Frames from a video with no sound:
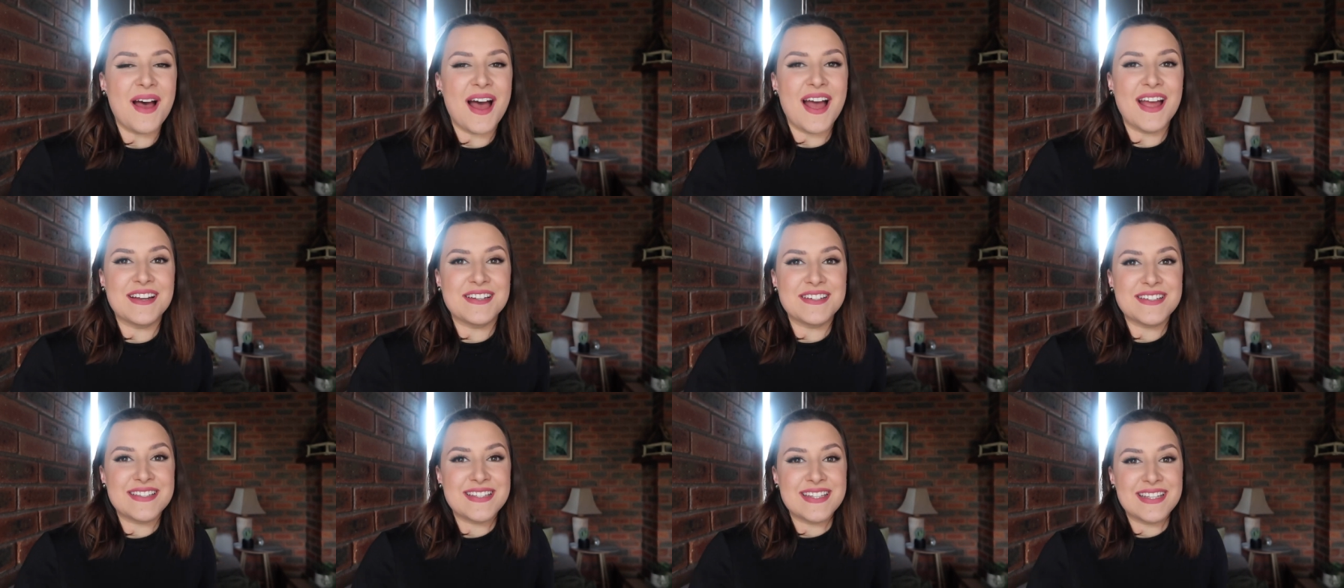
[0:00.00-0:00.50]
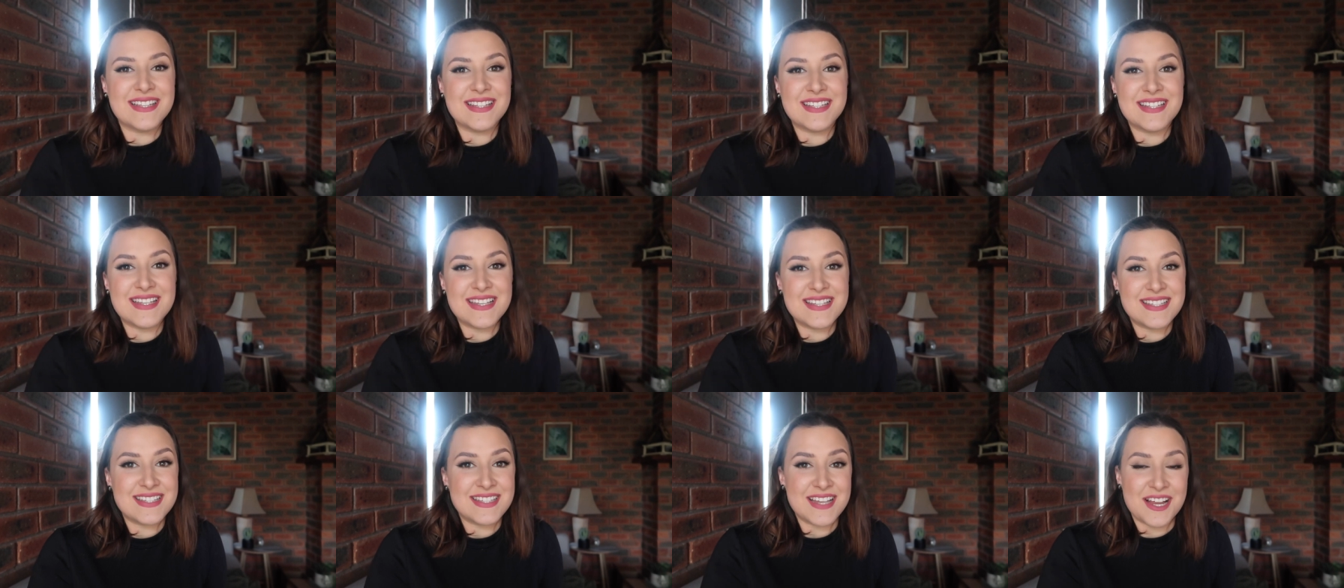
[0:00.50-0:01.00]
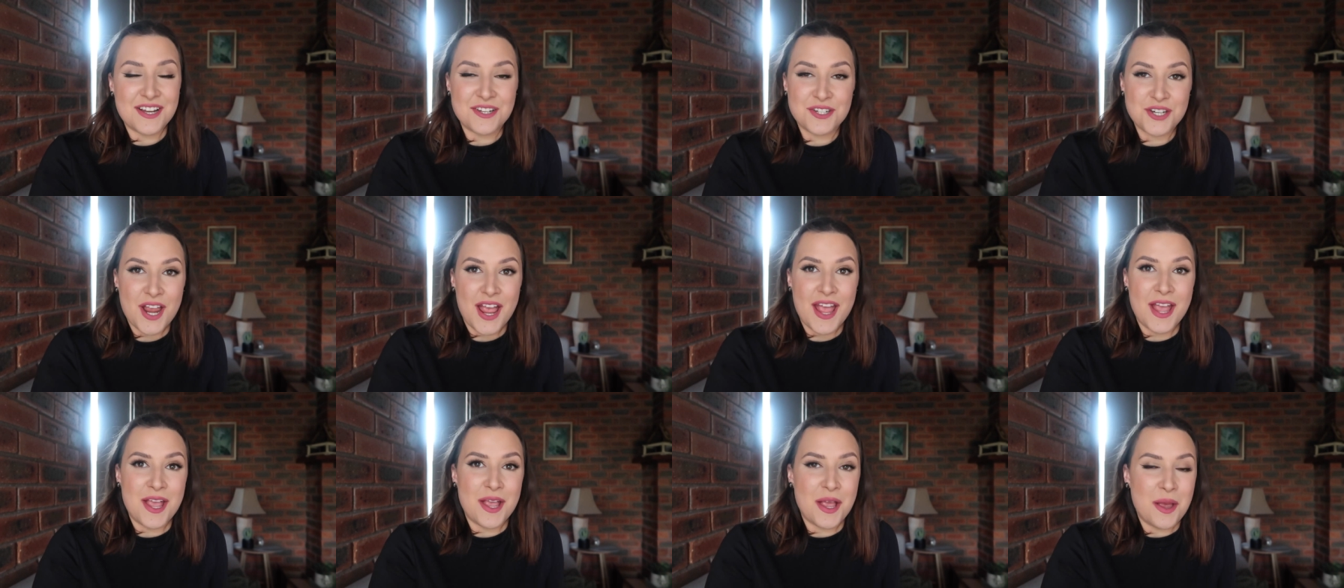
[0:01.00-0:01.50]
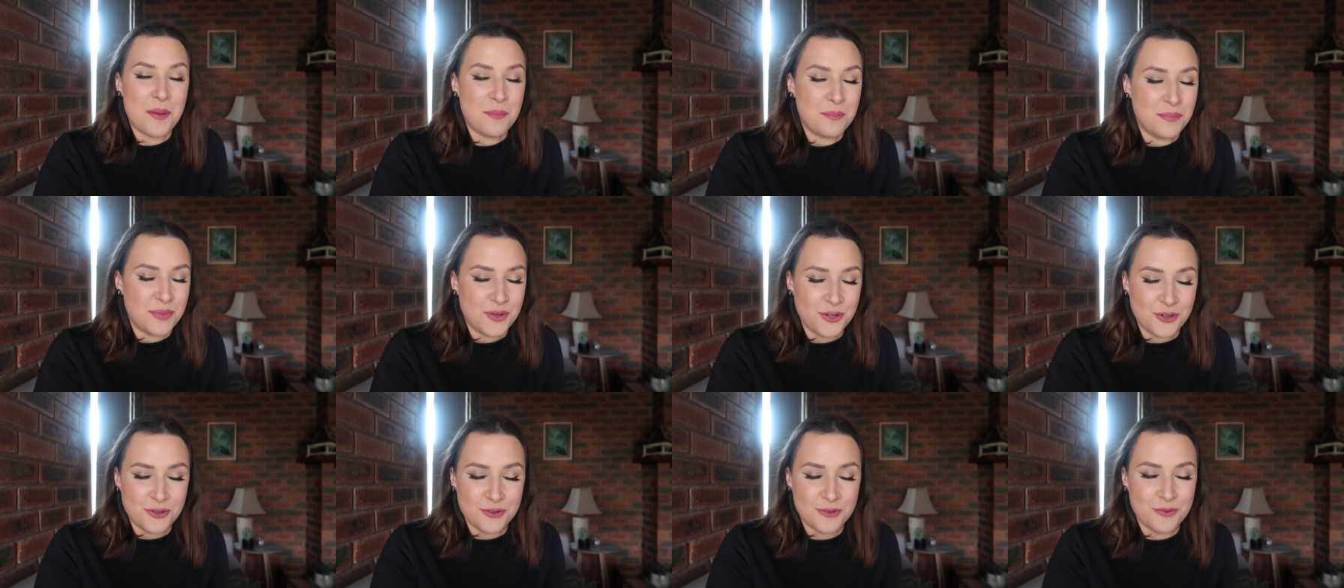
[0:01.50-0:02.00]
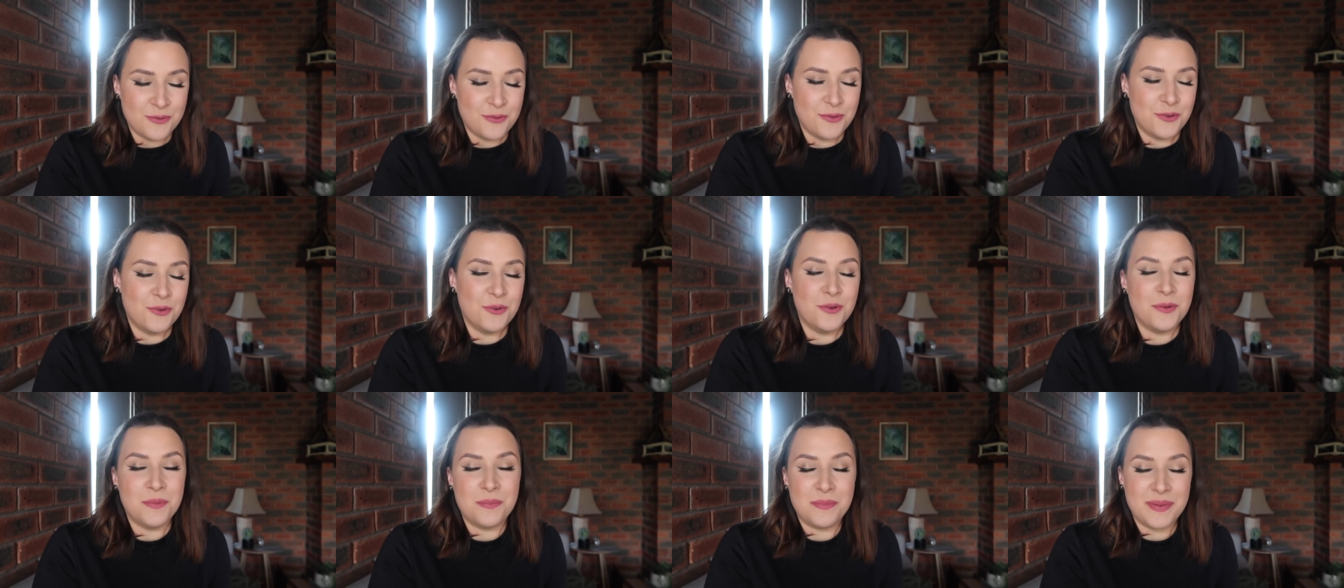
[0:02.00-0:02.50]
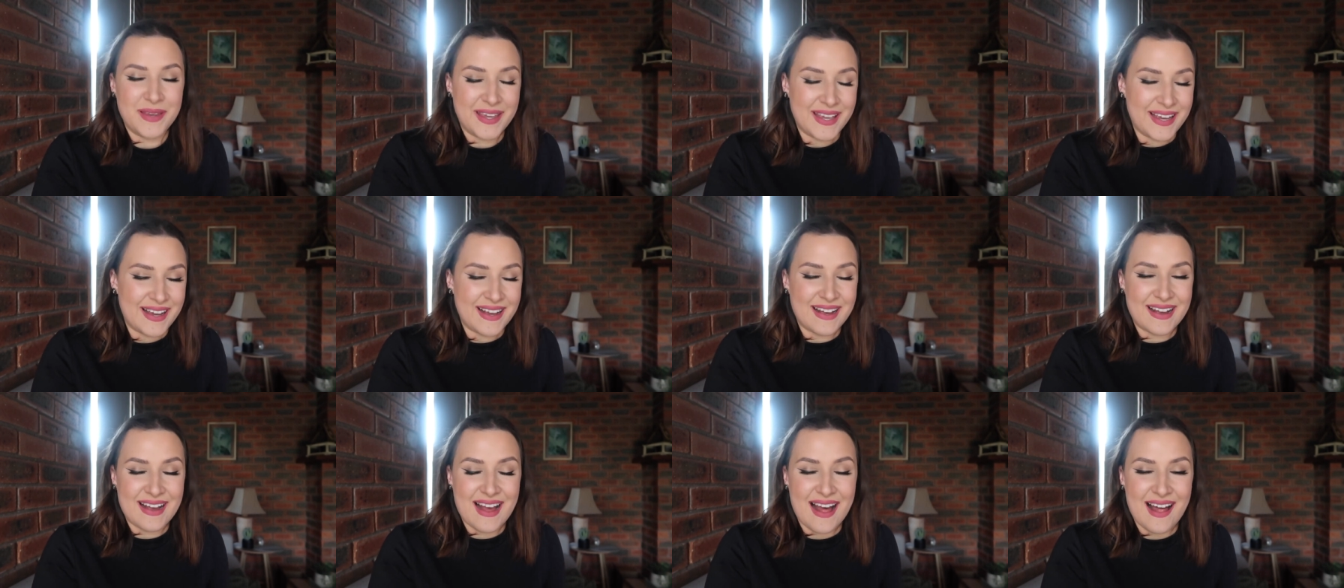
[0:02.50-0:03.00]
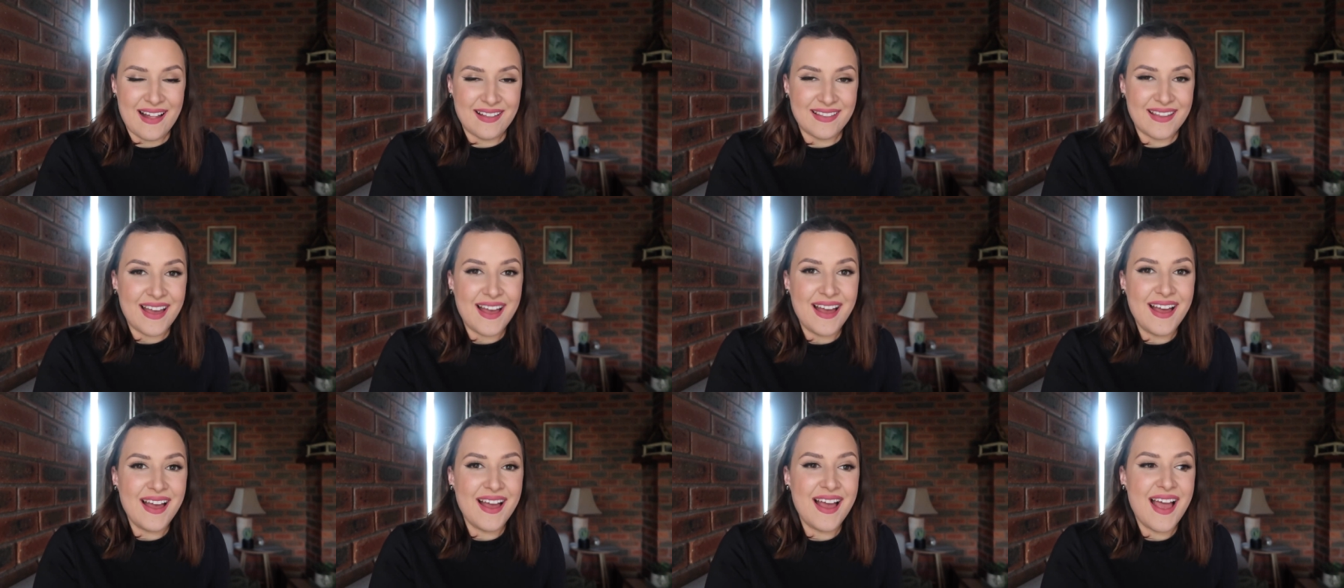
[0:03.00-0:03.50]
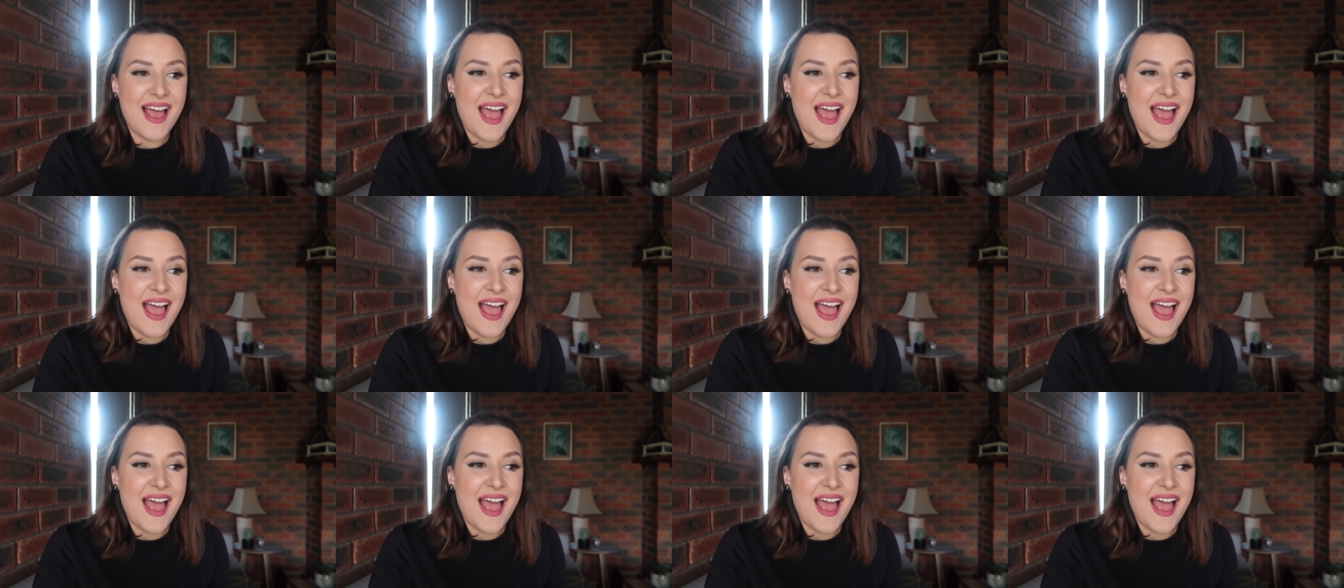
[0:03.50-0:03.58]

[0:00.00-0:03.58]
I just think this is such a beautiful pink color.